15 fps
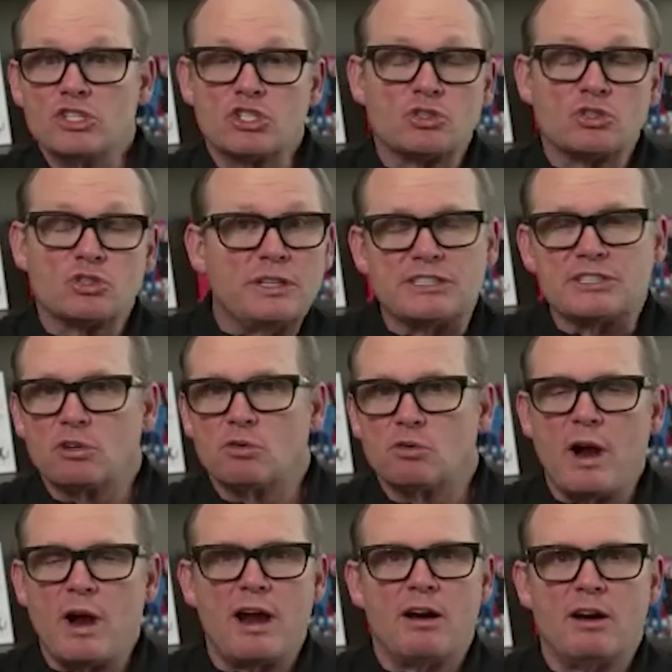streets are
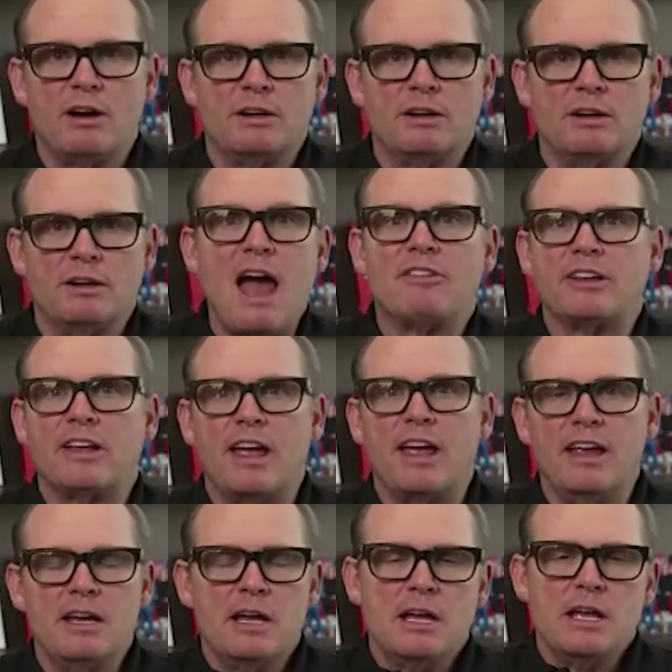where and
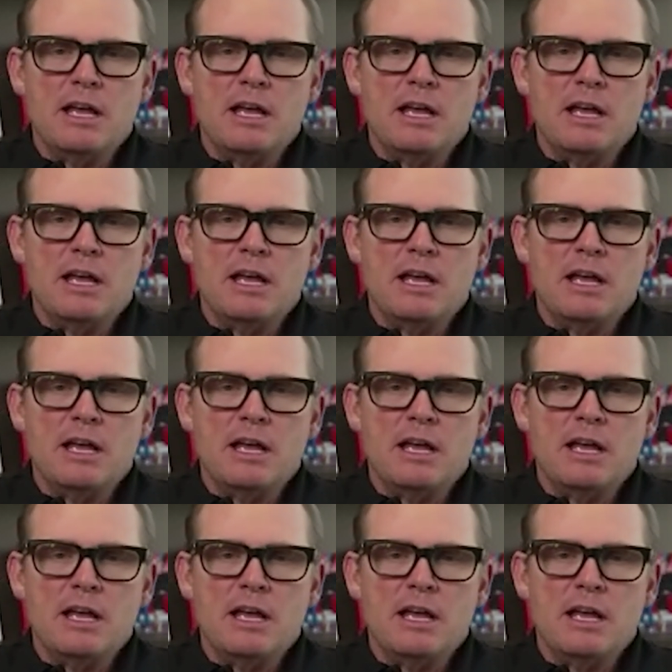navigate.